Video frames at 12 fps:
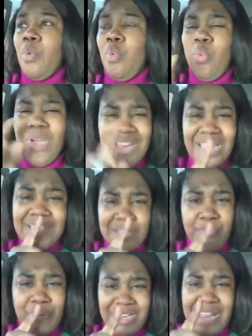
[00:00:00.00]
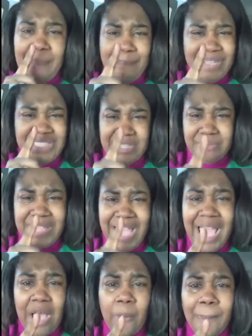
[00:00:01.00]
We need to bring that bishop
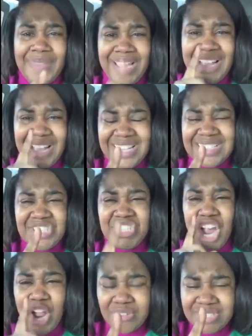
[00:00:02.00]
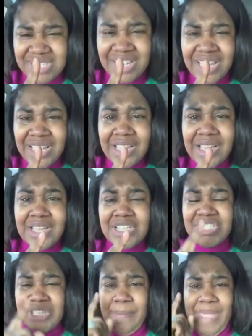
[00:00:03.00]
down, because church
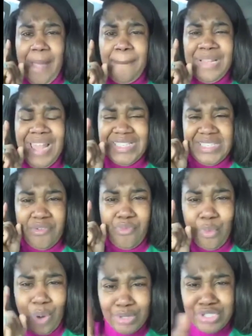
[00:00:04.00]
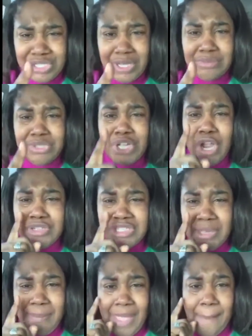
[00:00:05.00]
should be a place of worship. Church
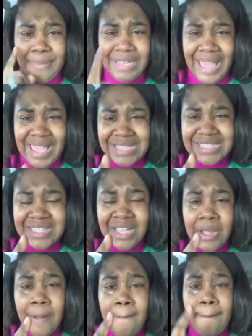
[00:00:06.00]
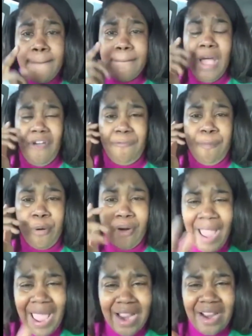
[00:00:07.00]
should be a place of
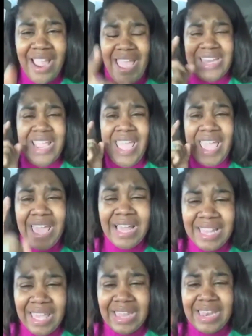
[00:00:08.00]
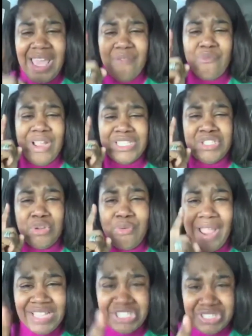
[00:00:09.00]
prayer and healing and
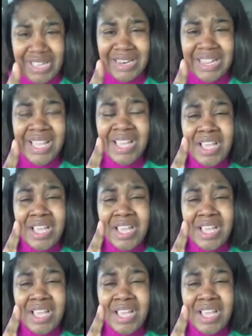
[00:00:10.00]
restoration.